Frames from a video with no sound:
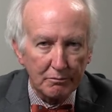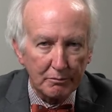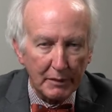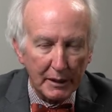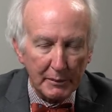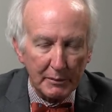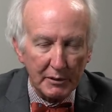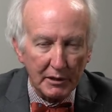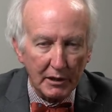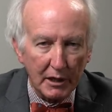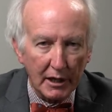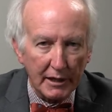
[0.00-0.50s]

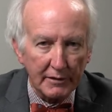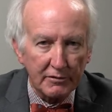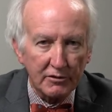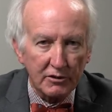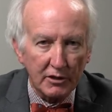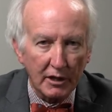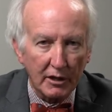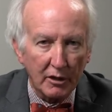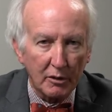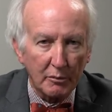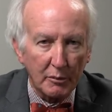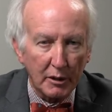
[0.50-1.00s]
maybe
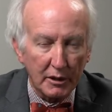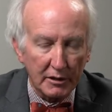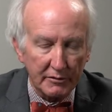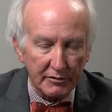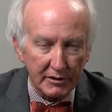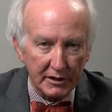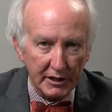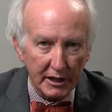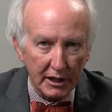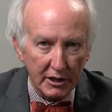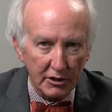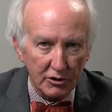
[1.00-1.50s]
lifestyle
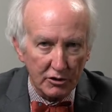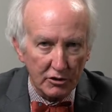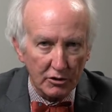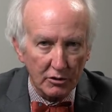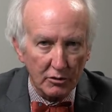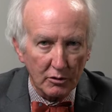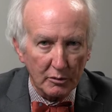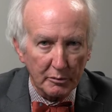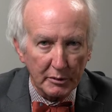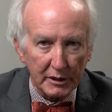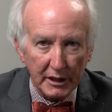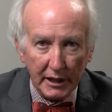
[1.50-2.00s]
modification
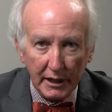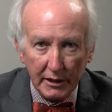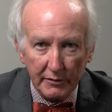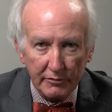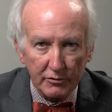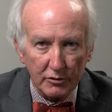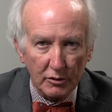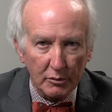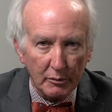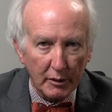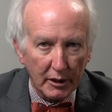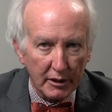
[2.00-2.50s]
or
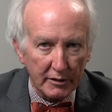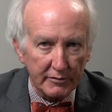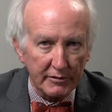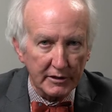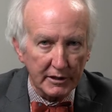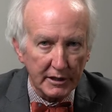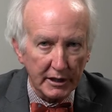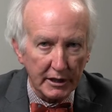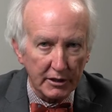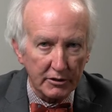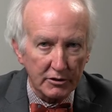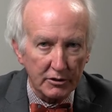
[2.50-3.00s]
behavioral
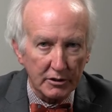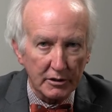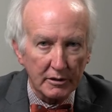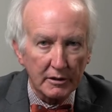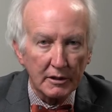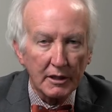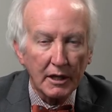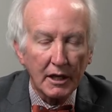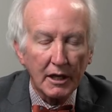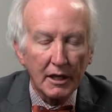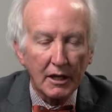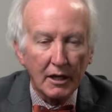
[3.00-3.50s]
modification.
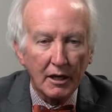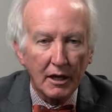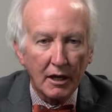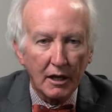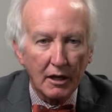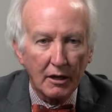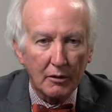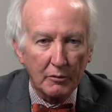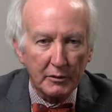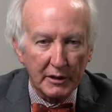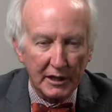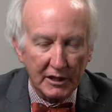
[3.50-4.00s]

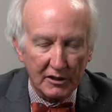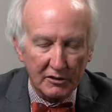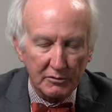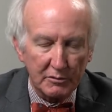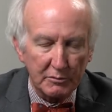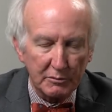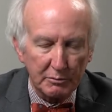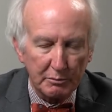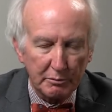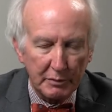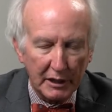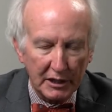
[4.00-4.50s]
Uh, we ask
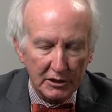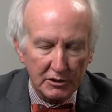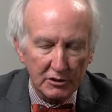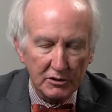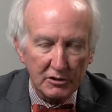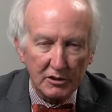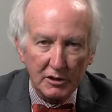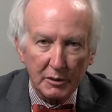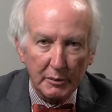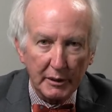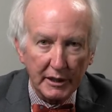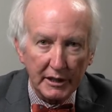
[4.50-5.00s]

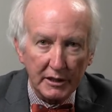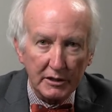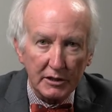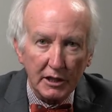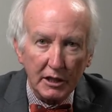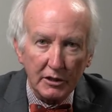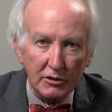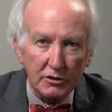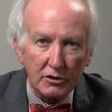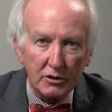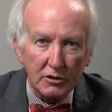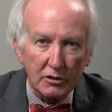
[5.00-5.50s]
patients to pay
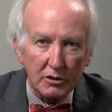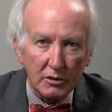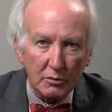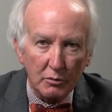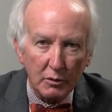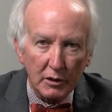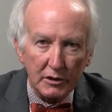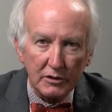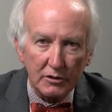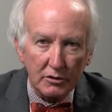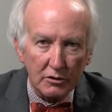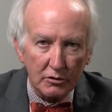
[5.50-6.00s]
attention to
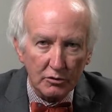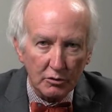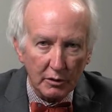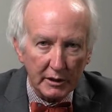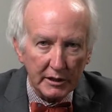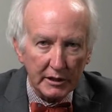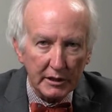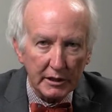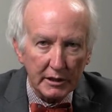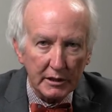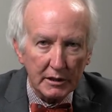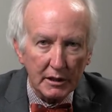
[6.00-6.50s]
what they're
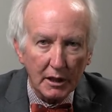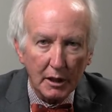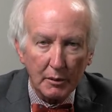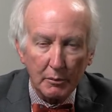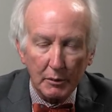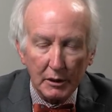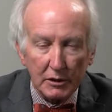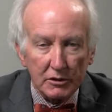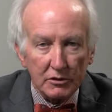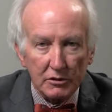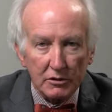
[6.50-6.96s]
drinking, how much